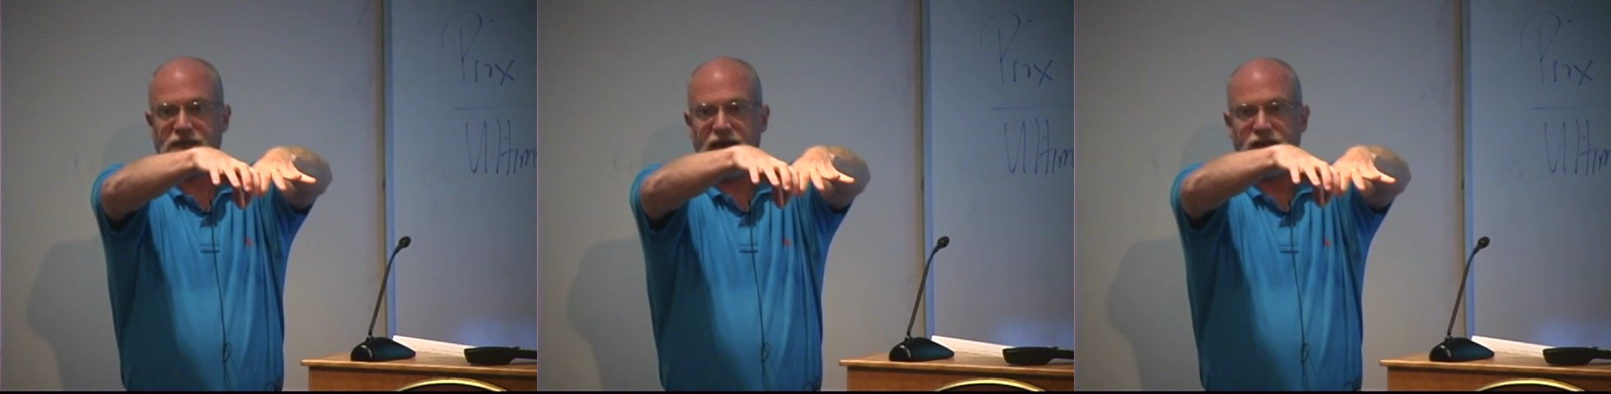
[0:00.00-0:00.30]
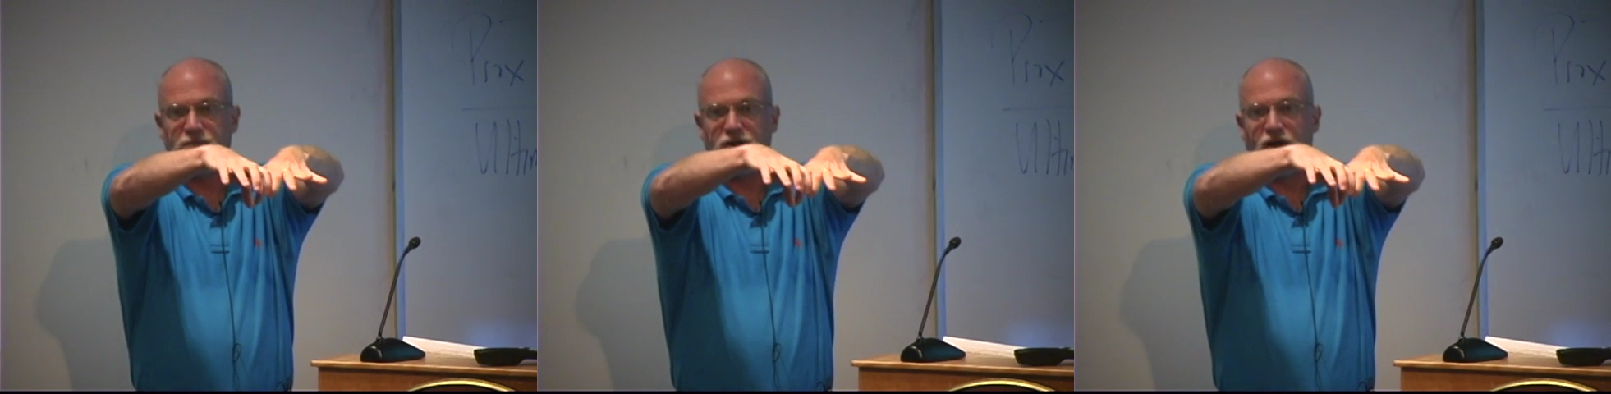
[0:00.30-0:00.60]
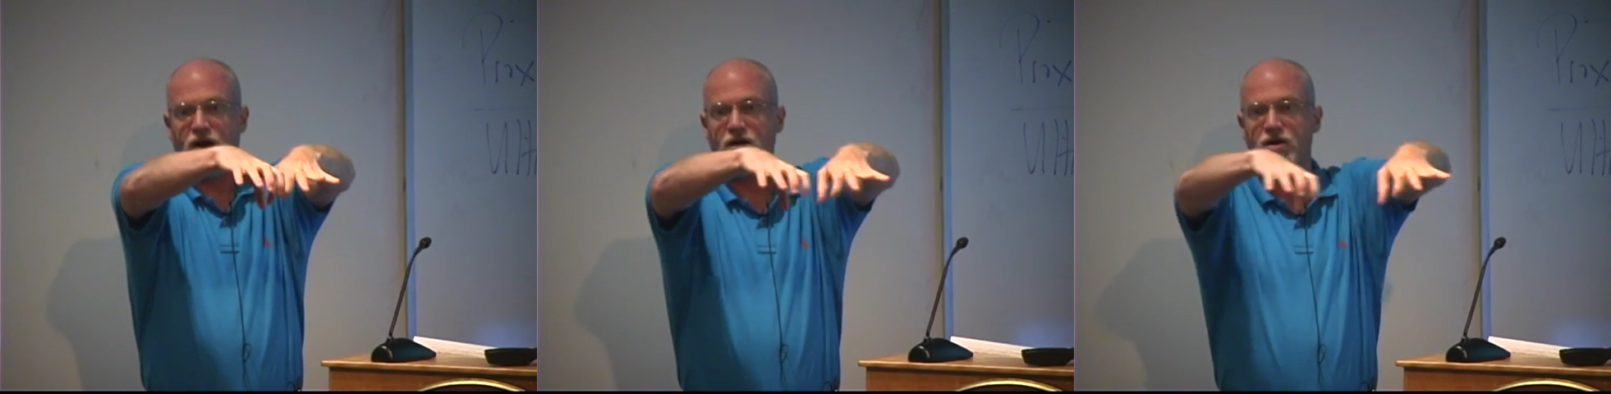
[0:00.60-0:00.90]
the
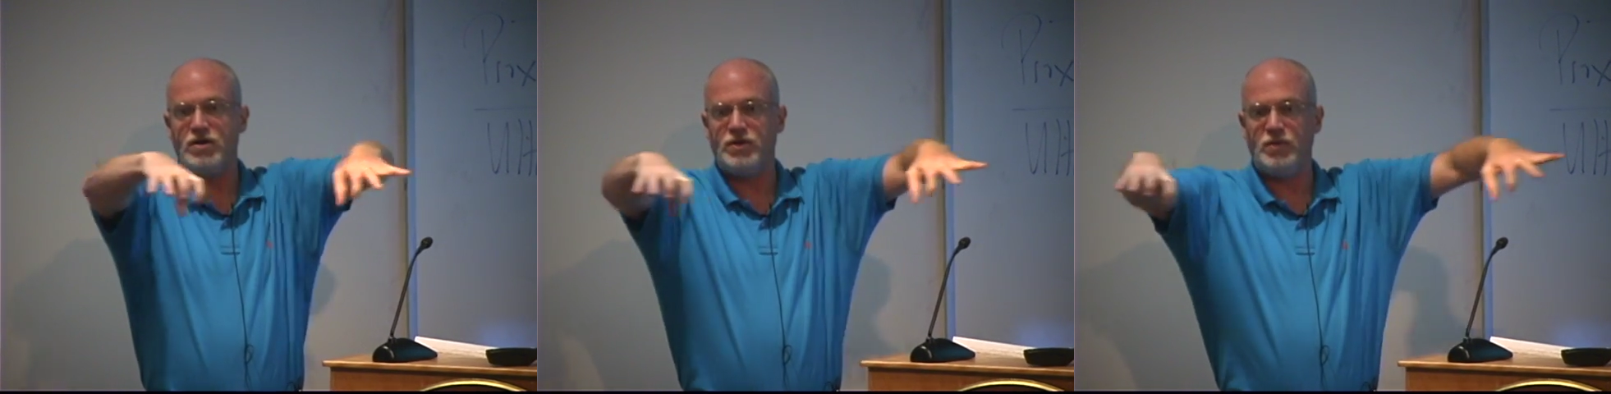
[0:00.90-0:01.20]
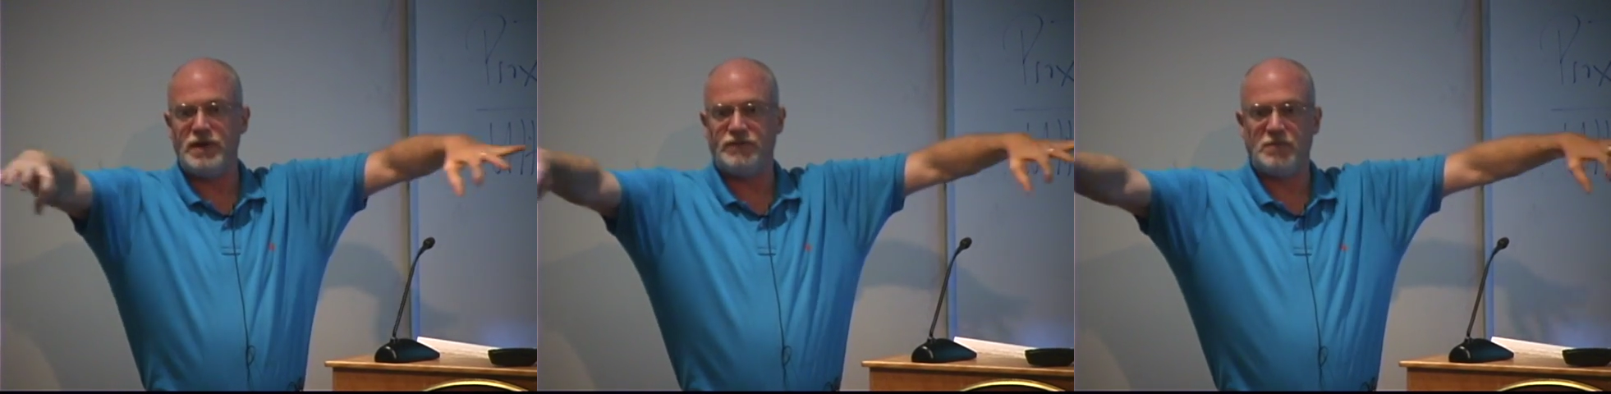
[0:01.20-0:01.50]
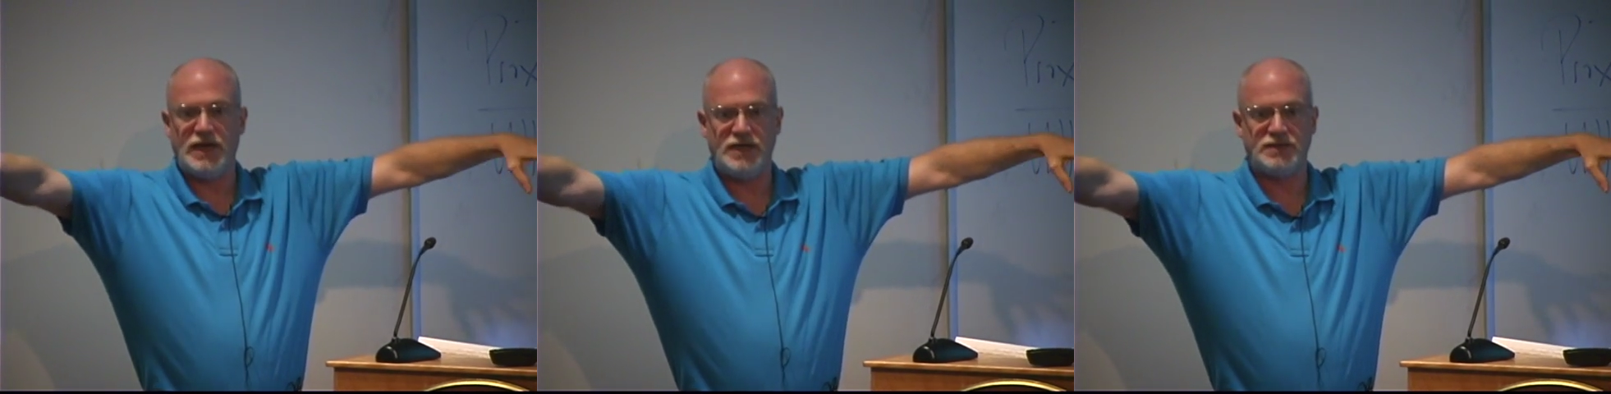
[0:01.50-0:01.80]
animal all the way
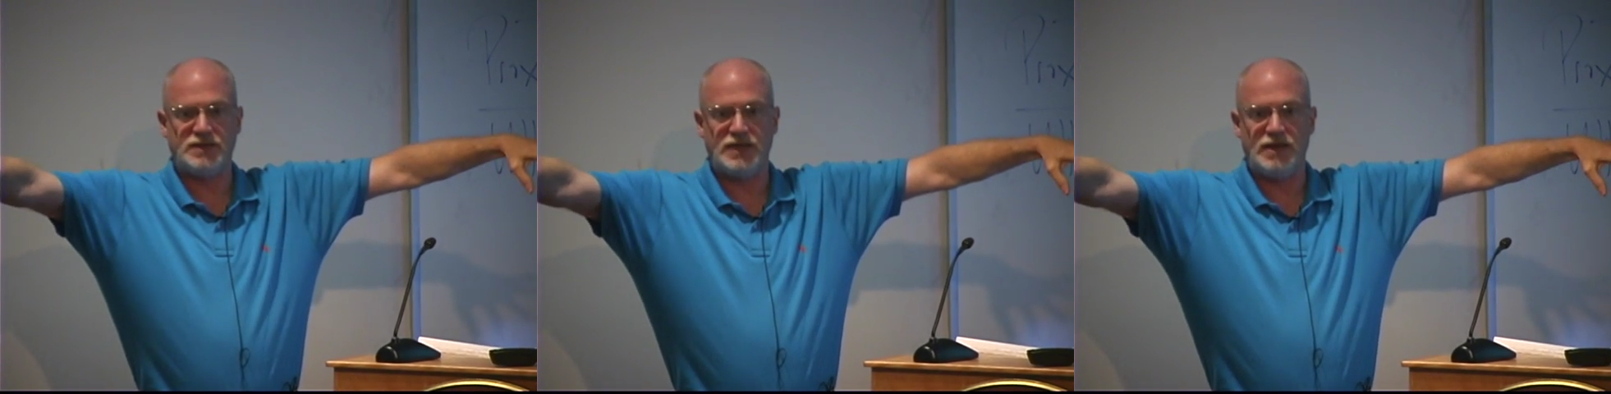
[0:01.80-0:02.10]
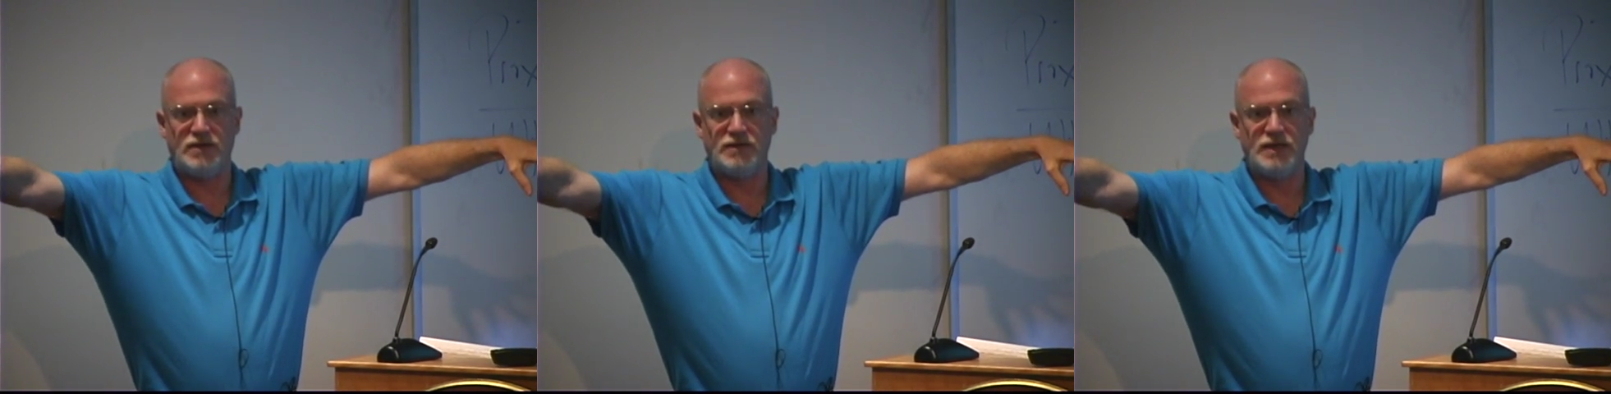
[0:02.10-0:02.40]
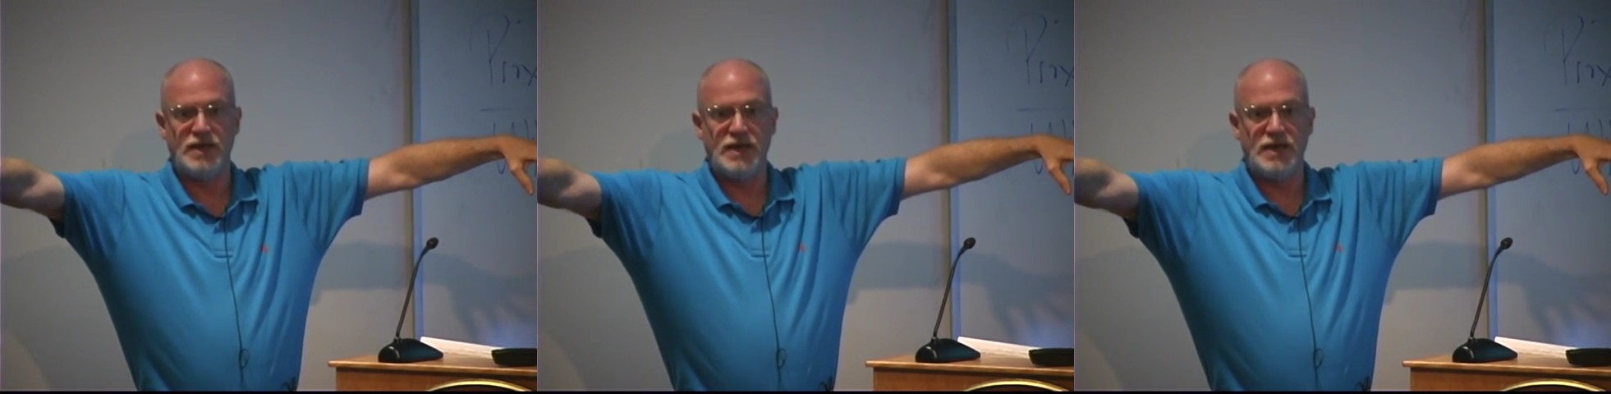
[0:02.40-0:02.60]
from head to tail.